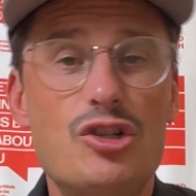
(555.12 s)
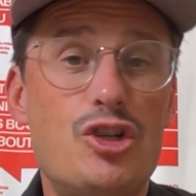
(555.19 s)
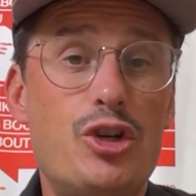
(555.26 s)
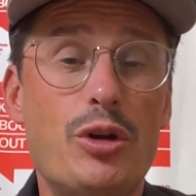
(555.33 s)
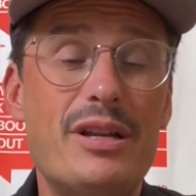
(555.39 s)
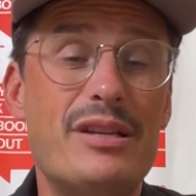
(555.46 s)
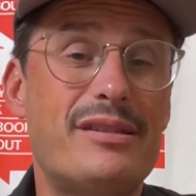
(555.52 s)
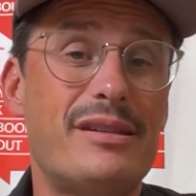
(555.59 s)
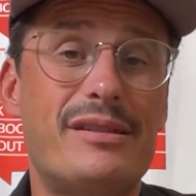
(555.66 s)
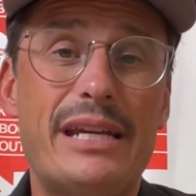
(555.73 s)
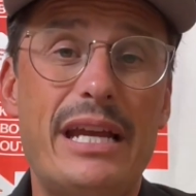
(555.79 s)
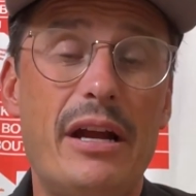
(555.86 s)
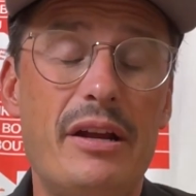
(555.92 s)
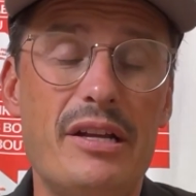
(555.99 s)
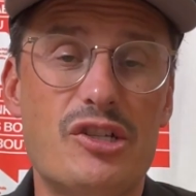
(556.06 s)
Judas
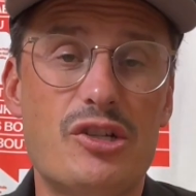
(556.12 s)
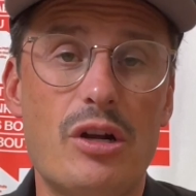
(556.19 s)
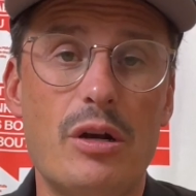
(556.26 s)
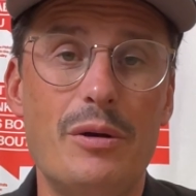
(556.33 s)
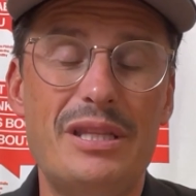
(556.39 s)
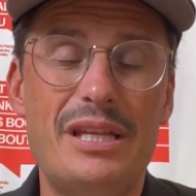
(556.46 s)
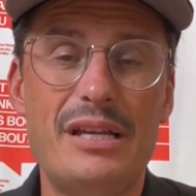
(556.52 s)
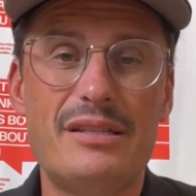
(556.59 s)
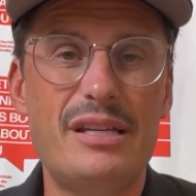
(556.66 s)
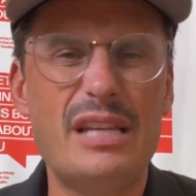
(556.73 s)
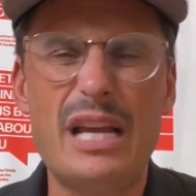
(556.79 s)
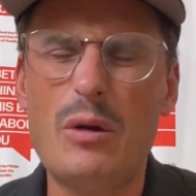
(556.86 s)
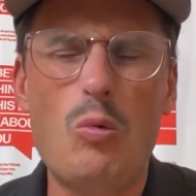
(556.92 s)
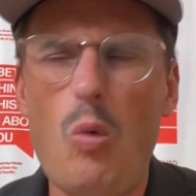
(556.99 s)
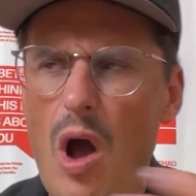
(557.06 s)
Iscariot struggled with this. He's
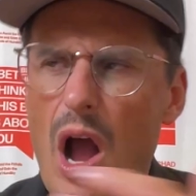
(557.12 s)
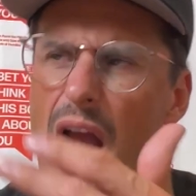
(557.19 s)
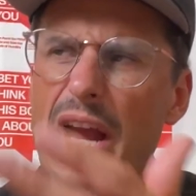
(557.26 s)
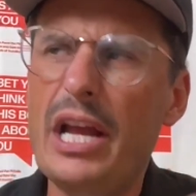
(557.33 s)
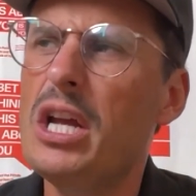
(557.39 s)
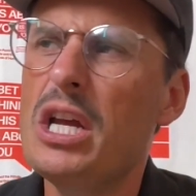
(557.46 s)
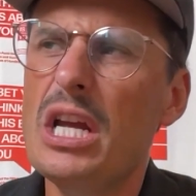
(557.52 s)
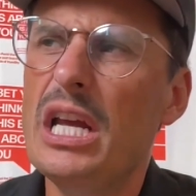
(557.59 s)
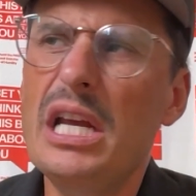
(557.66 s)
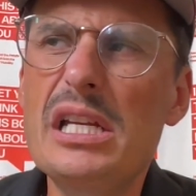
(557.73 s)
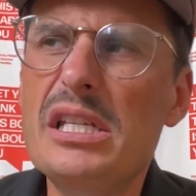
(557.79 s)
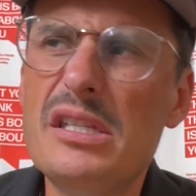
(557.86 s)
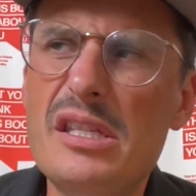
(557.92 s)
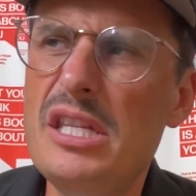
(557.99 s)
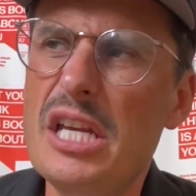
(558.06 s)
like, why
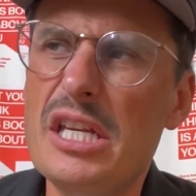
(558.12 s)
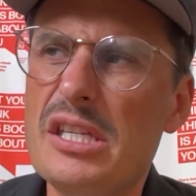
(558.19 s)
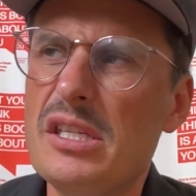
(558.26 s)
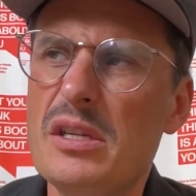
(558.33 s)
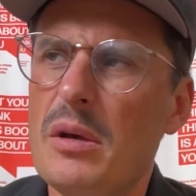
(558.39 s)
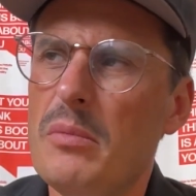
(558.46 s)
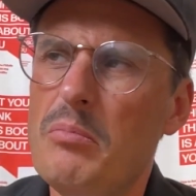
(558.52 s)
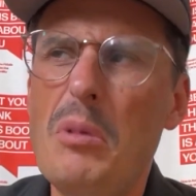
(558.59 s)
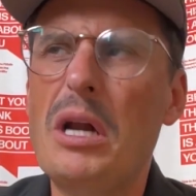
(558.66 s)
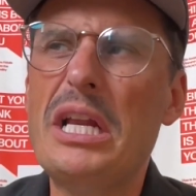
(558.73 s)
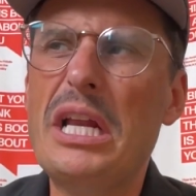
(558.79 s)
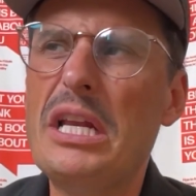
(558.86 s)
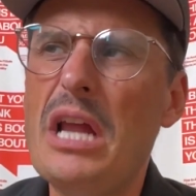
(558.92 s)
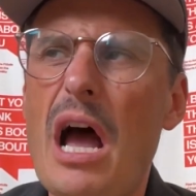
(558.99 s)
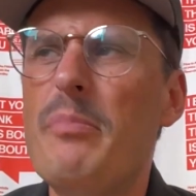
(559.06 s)
is this
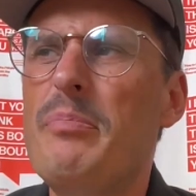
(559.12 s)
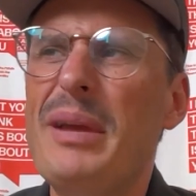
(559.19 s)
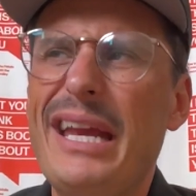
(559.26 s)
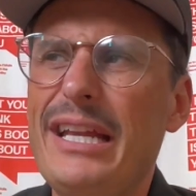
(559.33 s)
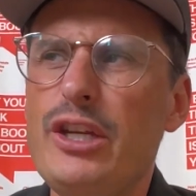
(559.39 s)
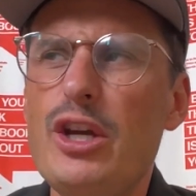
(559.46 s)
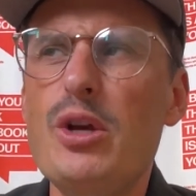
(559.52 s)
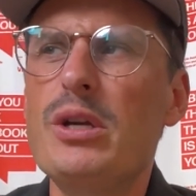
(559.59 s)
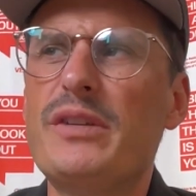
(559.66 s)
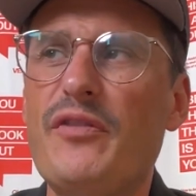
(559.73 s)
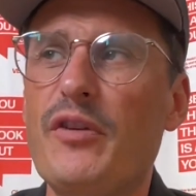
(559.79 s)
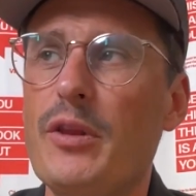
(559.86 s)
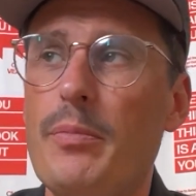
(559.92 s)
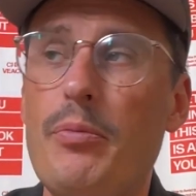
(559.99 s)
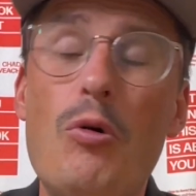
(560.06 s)
money not being used
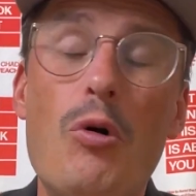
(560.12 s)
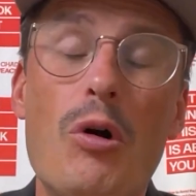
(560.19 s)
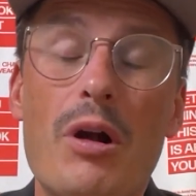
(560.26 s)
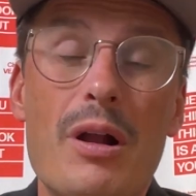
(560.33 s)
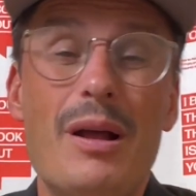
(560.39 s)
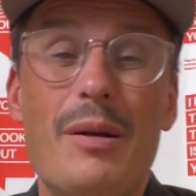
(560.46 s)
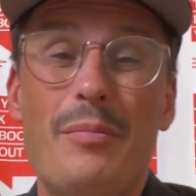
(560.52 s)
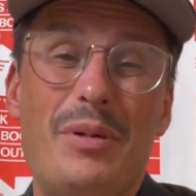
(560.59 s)
for the poor?